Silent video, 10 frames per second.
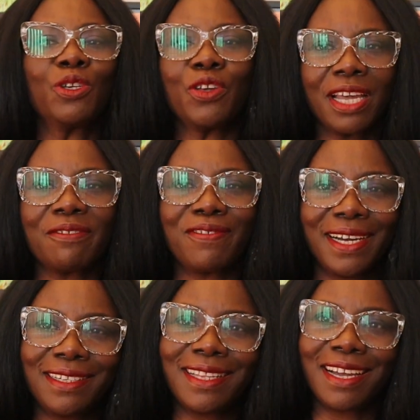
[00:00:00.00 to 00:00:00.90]
So you can
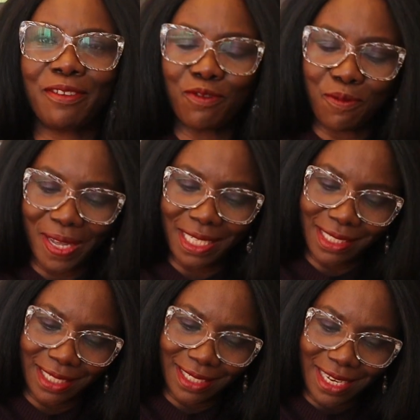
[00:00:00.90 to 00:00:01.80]
find that
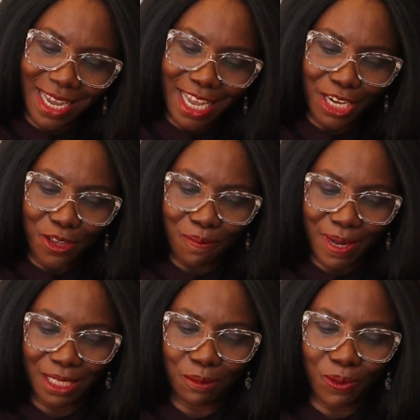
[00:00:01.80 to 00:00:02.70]
information in your
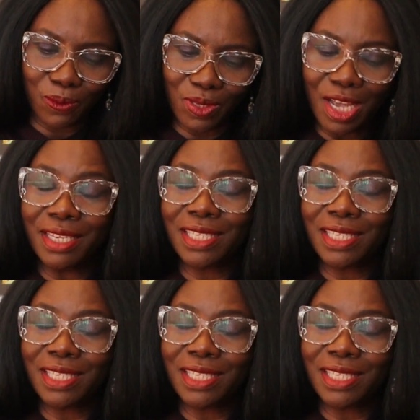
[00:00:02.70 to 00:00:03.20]
passport.